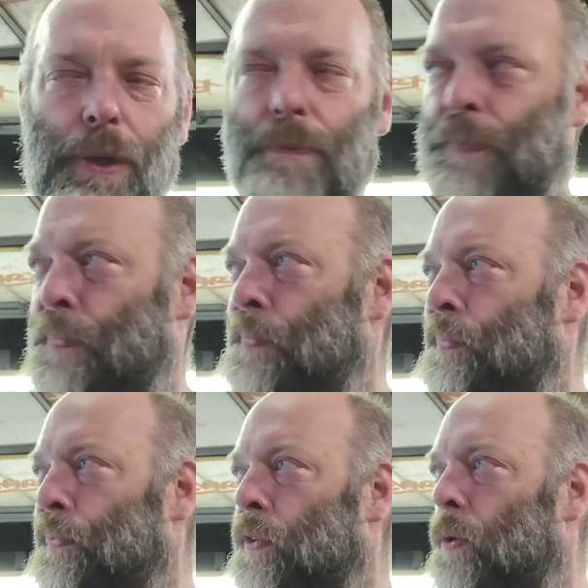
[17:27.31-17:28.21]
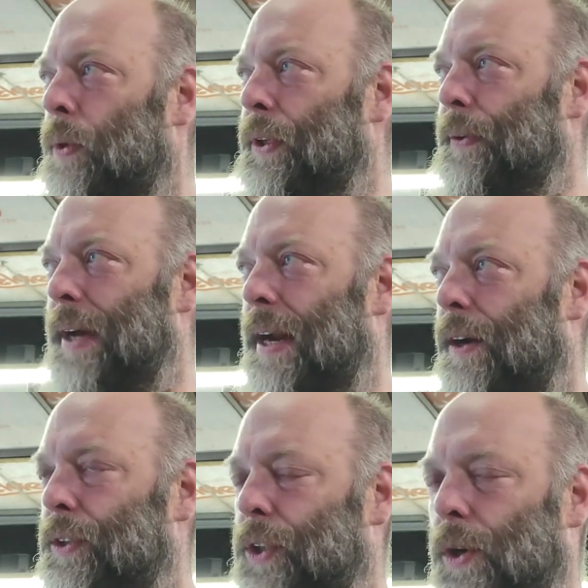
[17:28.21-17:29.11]
but we'll do that
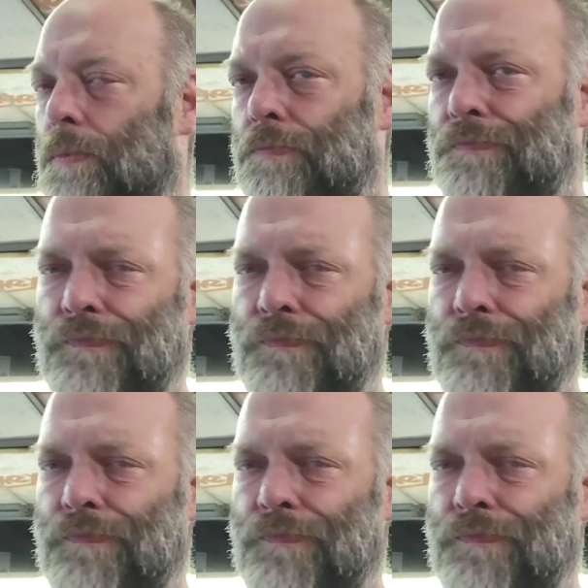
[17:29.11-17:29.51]
also.